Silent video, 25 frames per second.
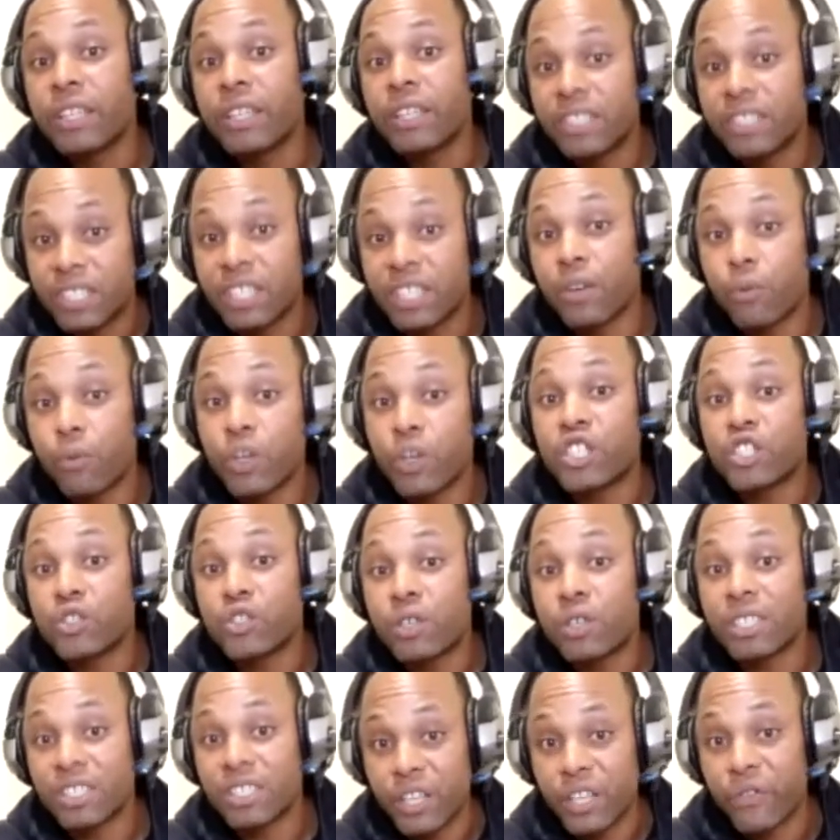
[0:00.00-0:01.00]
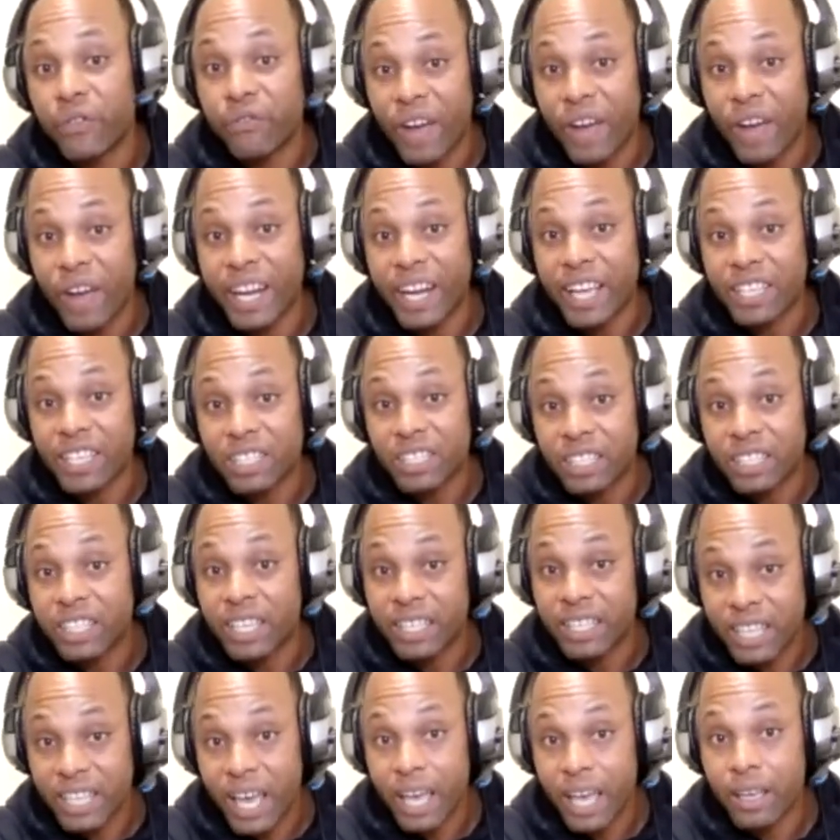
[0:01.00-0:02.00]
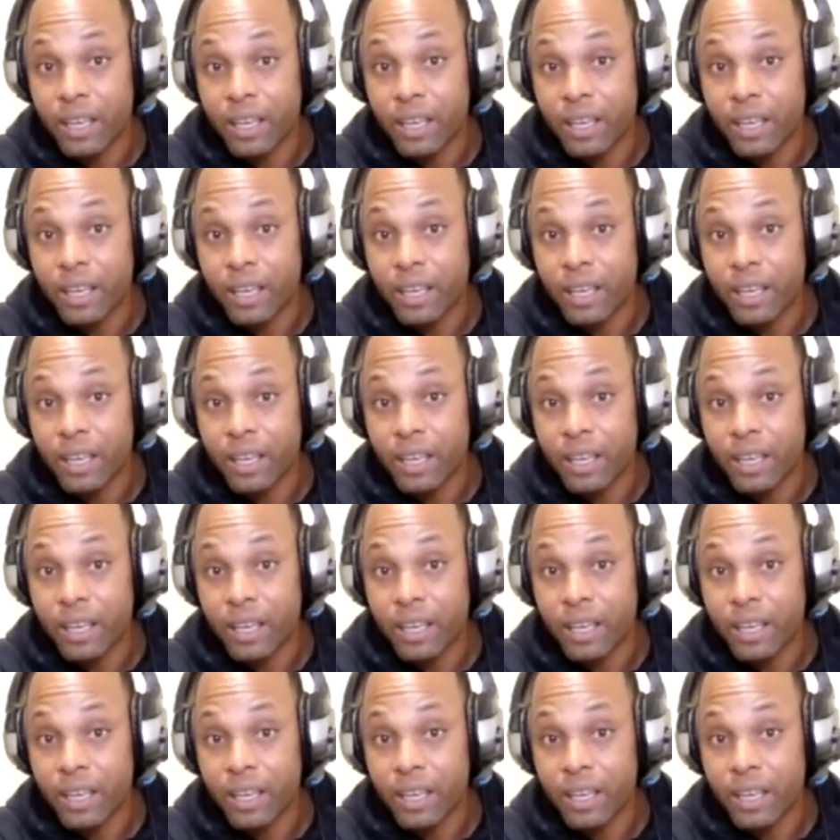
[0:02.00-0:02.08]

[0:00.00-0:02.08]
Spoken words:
to what you consider financially in debt.